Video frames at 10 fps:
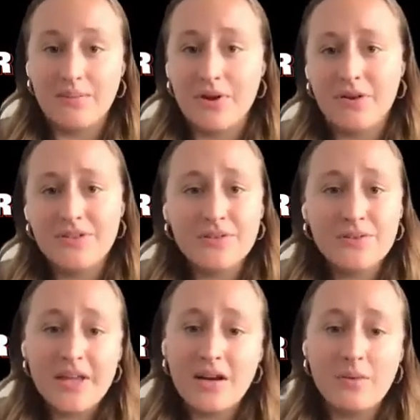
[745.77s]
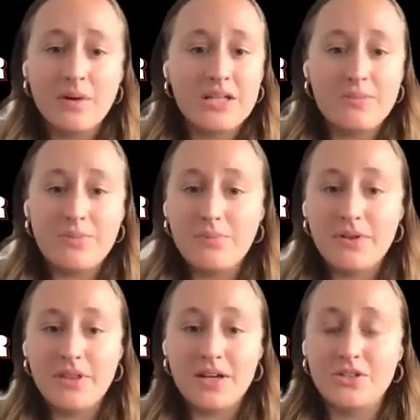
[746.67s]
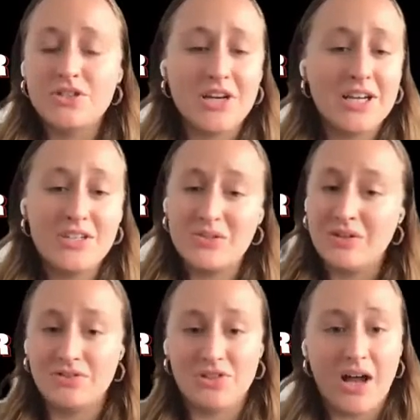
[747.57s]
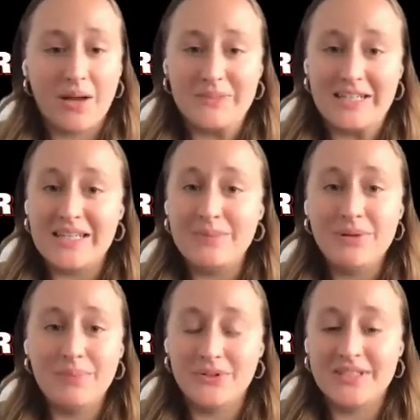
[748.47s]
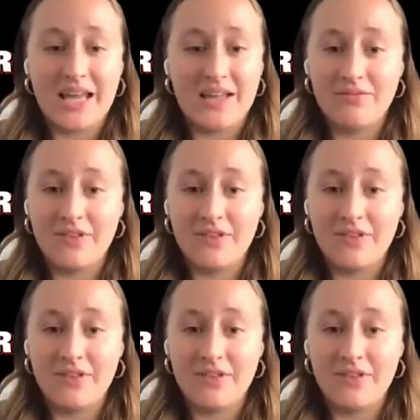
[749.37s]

but also like our working people that are just trying to do their jobs and keep people safe.